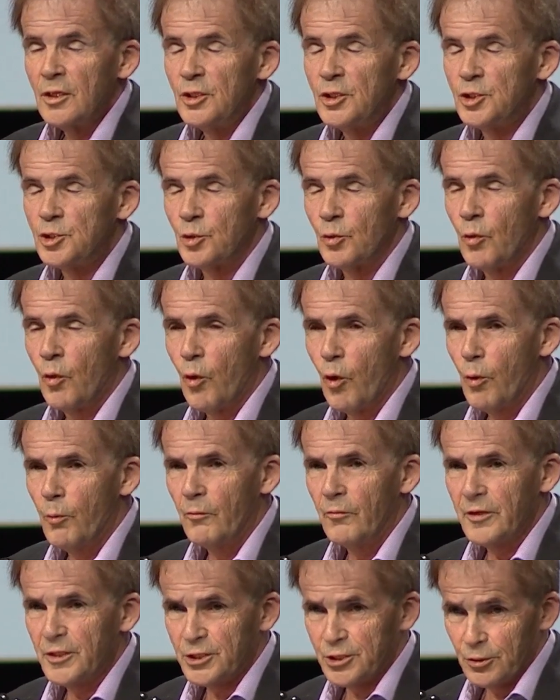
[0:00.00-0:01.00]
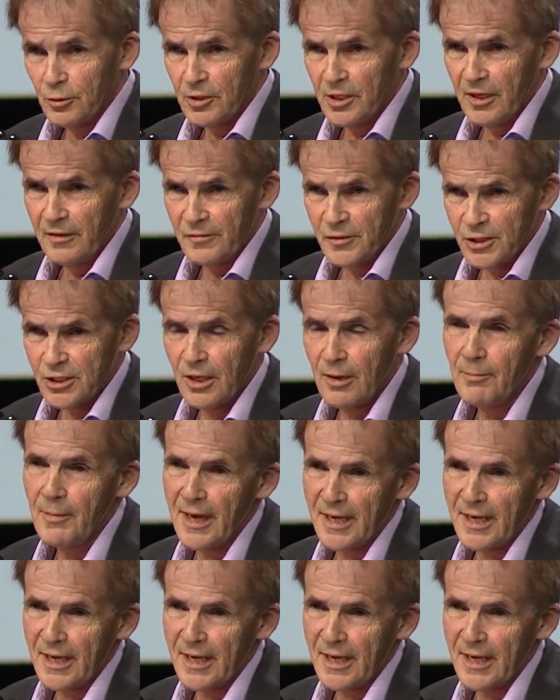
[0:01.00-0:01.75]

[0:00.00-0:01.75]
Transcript: To whom we should give some